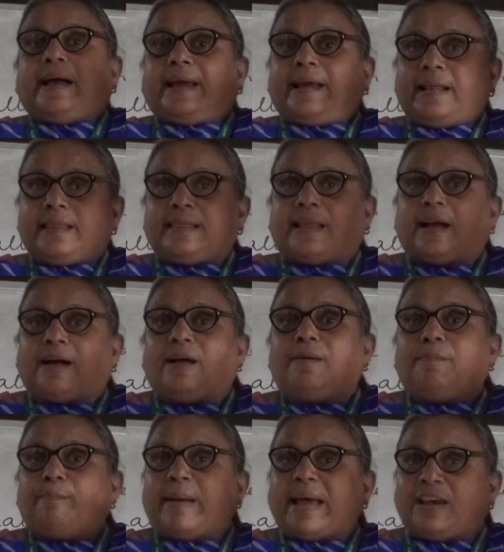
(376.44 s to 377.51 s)
in the
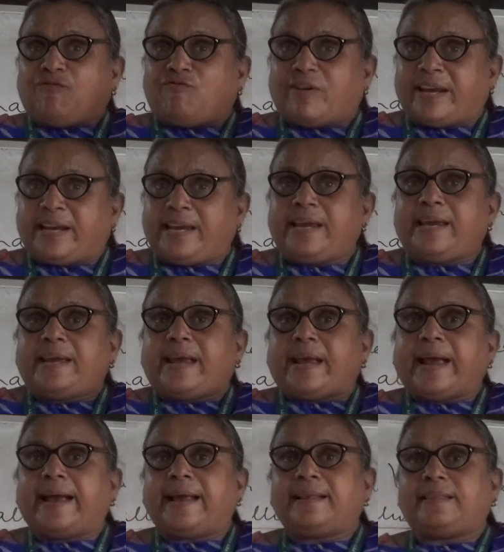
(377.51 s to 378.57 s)
periphery
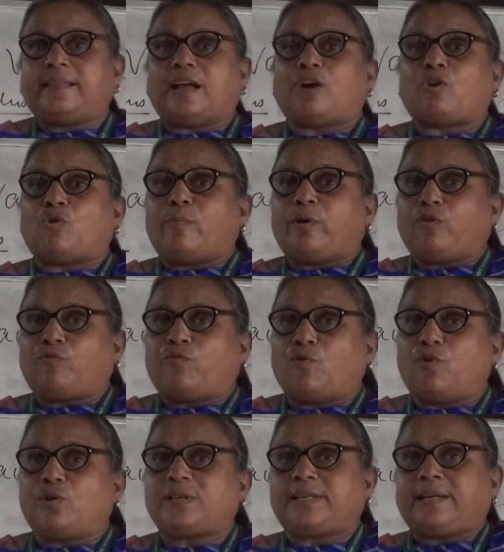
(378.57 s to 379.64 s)
and the
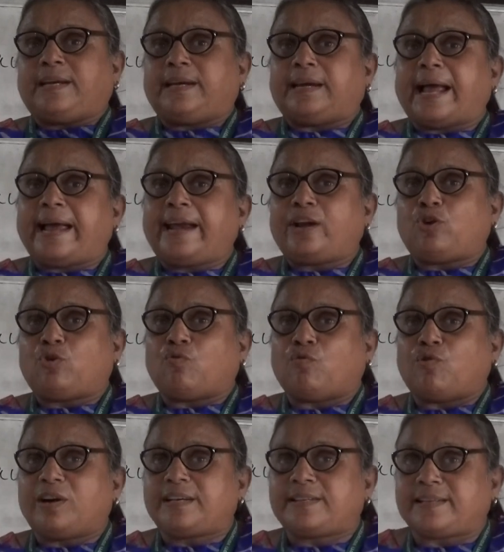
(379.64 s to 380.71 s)
chromatophores lie
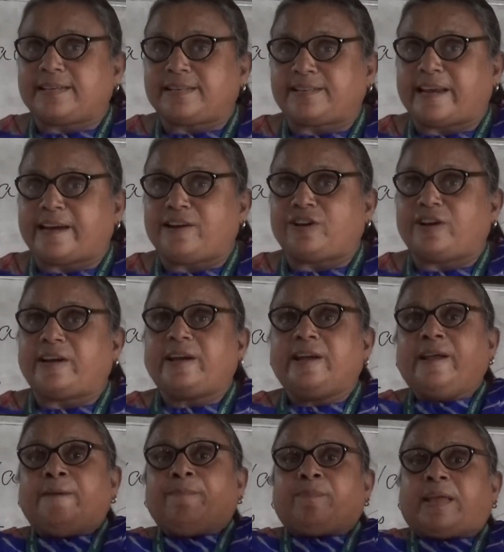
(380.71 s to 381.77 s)
towards the center
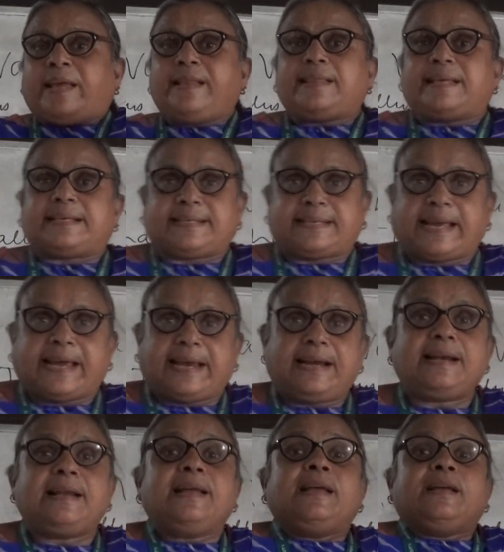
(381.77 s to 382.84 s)
in the cell.
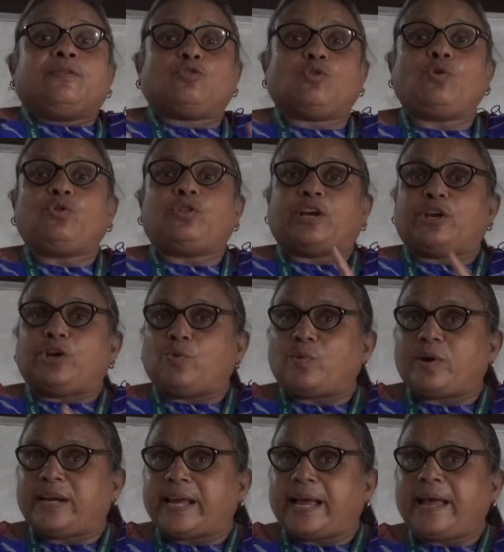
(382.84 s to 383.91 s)
So, the
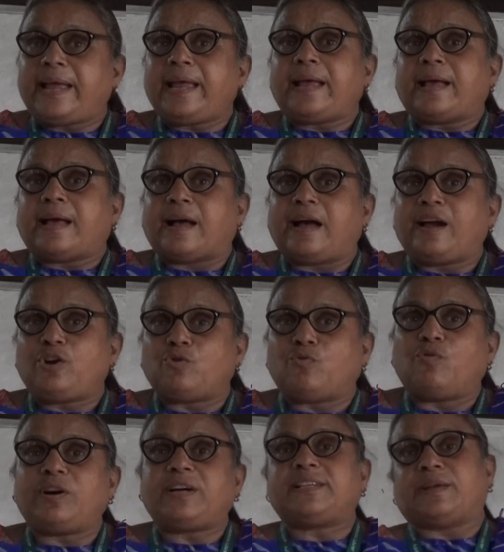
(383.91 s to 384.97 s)
nuclei are
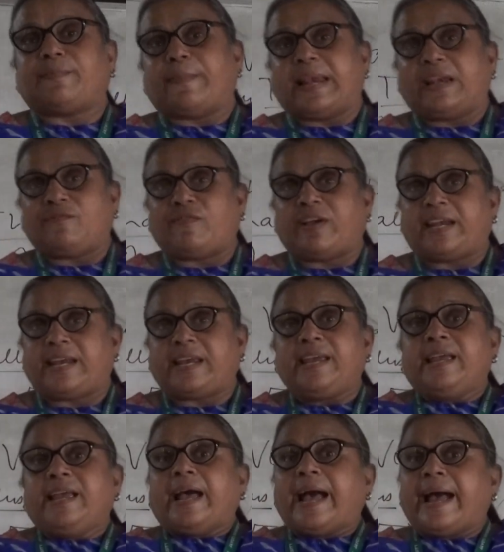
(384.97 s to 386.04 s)
towards the periphery
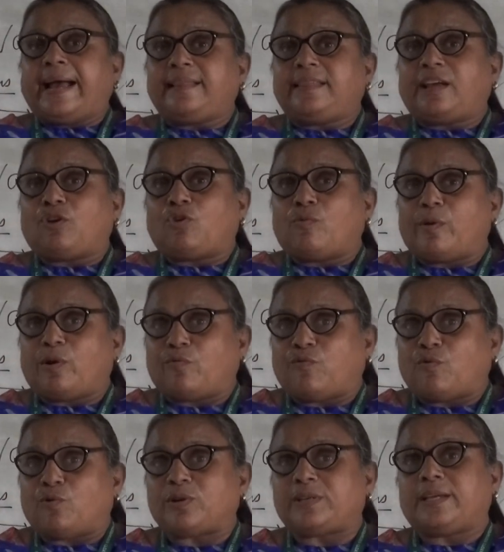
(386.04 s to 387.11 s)
and the
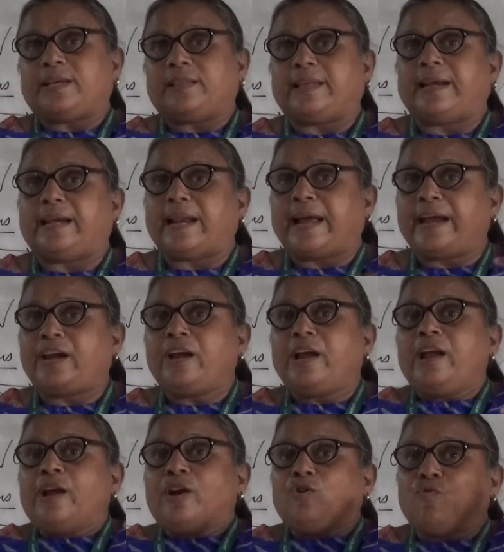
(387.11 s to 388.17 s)
chromatophores, they lie
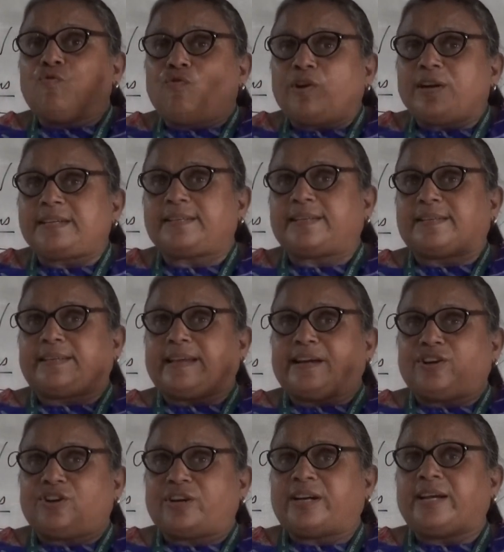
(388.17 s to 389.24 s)
towards the
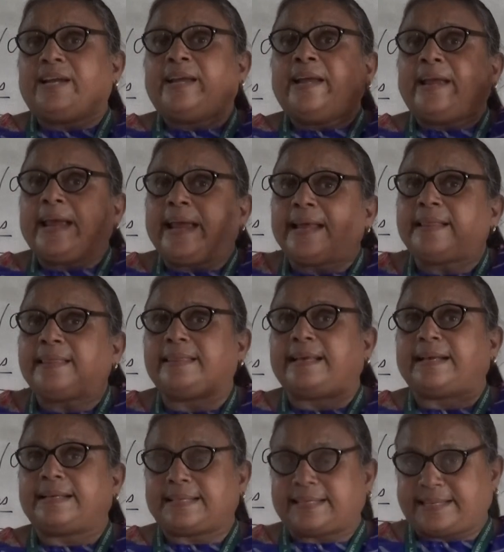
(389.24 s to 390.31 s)
center in
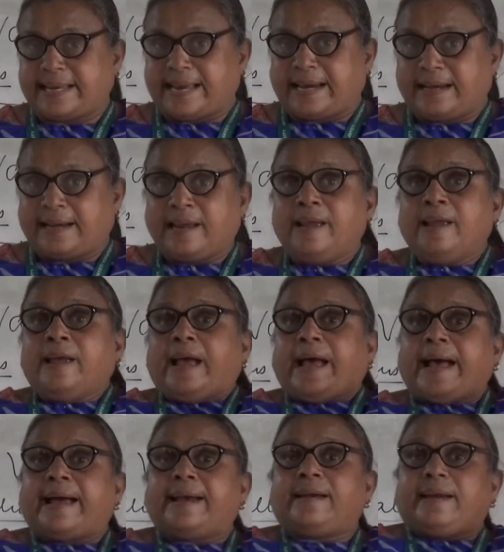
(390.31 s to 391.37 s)
the cell.
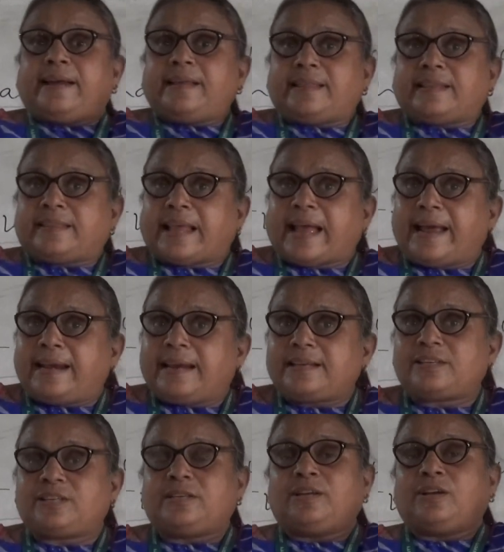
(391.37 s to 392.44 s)
And in the
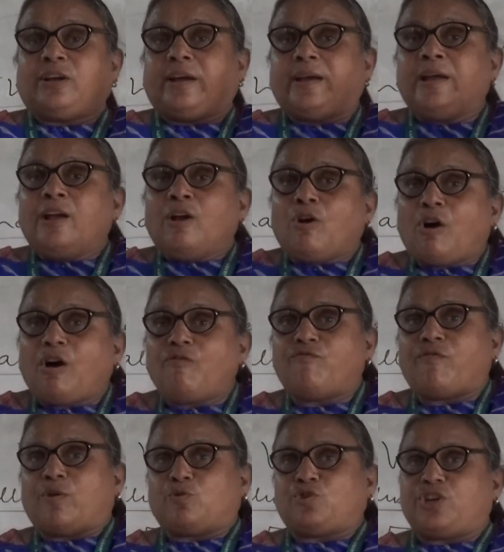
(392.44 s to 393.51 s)
thallus of
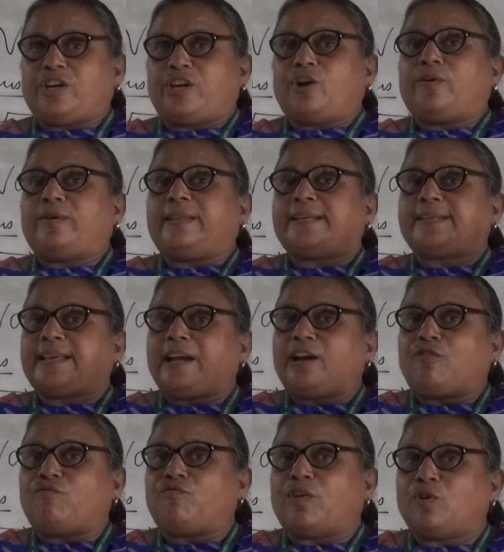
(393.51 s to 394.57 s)
Vaucharia, in the cell
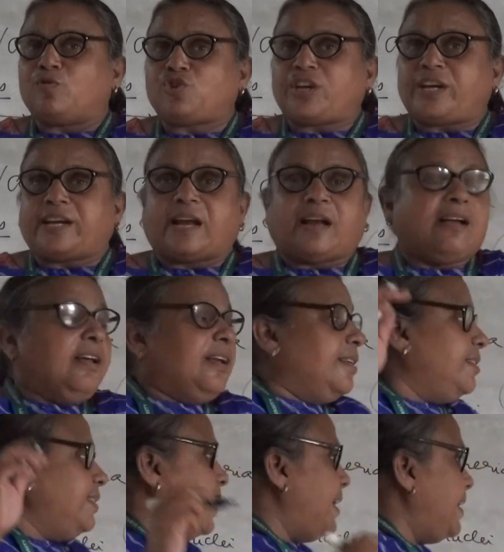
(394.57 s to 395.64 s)
of Vaucharia,
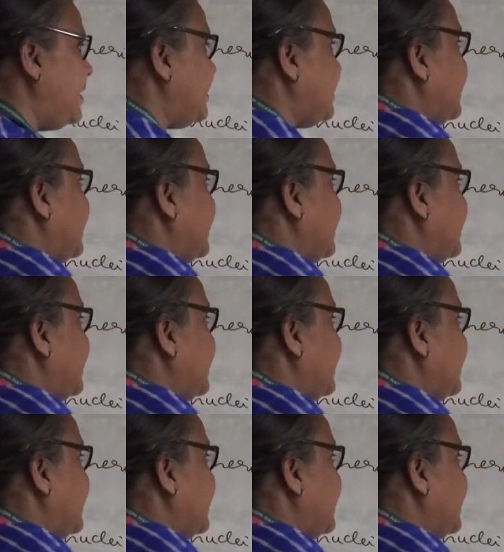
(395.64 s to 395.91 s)
there is